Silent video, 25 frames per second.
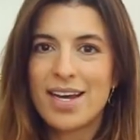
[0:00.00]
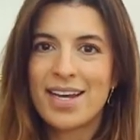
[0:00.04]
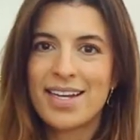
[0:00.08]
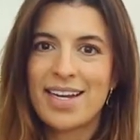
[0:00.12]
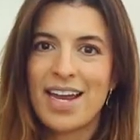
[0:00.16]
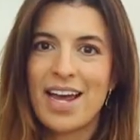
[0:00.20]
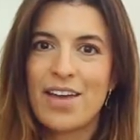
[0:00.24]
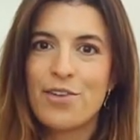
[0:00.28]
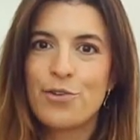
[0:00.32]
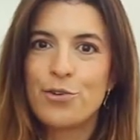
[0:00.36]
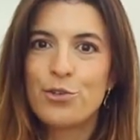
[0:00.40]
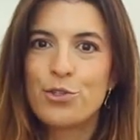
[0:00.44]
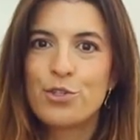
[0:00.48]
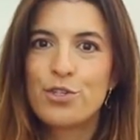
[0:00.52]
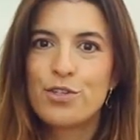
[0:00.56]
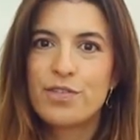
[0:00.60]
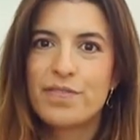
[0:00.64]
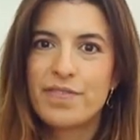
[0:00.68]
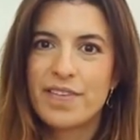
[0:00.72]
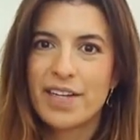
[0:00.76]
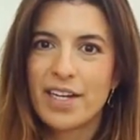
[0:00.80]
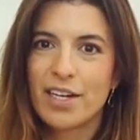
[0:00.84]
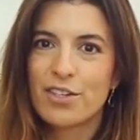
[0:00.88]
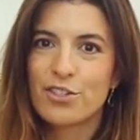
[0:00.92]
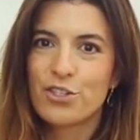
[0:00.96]
and I use
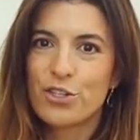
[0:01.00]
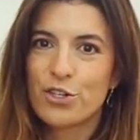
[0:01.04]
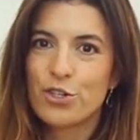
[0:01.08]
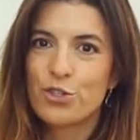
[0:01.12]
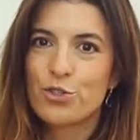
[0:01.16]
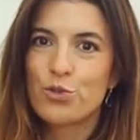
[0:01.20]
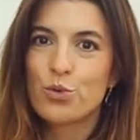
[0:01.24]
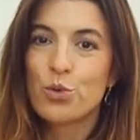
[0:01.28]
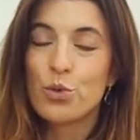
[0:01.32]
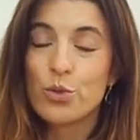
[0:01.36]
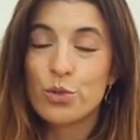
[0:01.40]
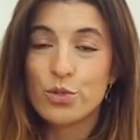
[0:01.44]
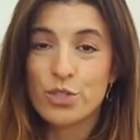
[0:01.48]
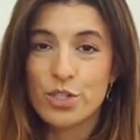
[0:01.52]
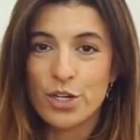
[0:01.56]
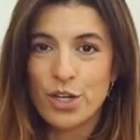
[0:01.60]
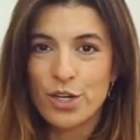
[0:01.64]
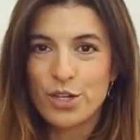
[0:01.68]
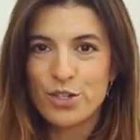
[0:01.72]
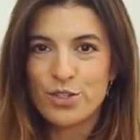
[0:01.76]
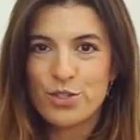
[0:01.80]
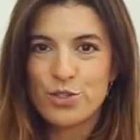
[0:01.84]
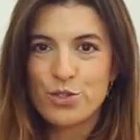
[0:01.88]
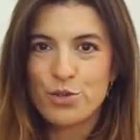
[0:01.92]
filtered water